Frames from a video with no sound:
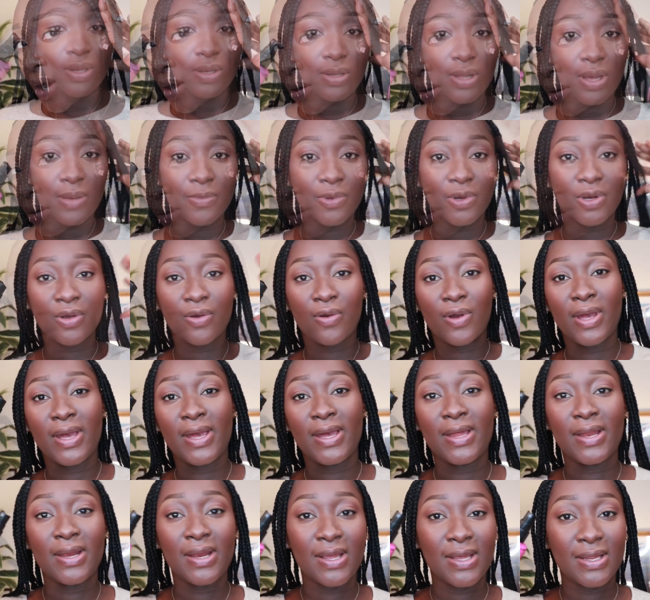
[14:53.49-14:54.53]
Now I'm gonna go
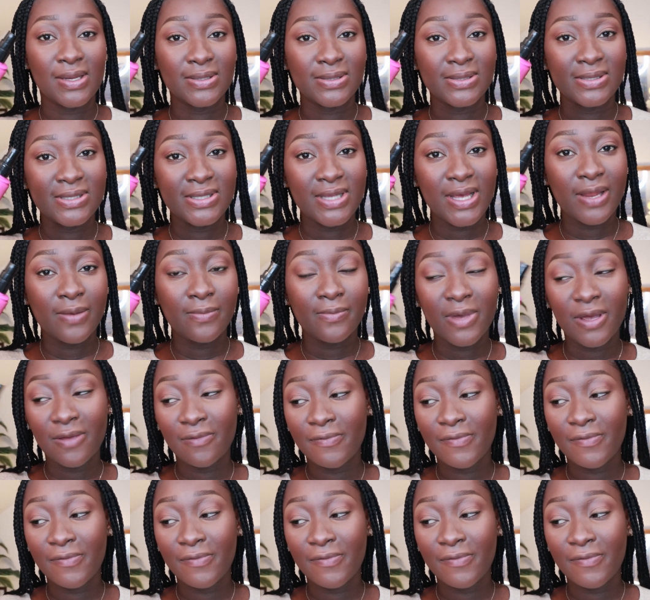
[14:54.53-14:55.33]
ahead and set my